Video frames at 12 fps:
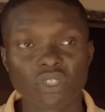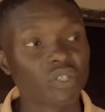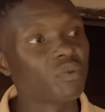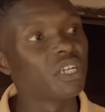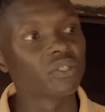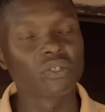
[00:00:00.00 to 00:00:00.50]
She
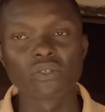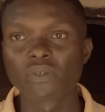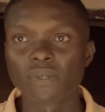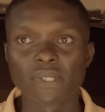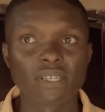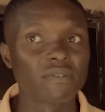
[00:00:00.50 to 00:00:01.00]
went on
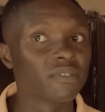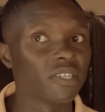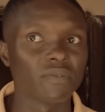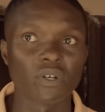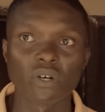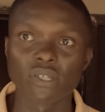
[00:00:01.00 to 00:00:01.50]
to see if she
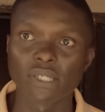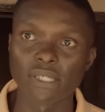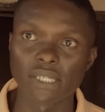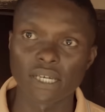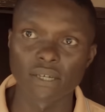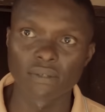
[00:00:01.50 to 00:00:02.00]
forgot
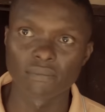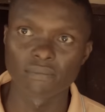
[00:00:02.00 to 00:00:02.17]
it there.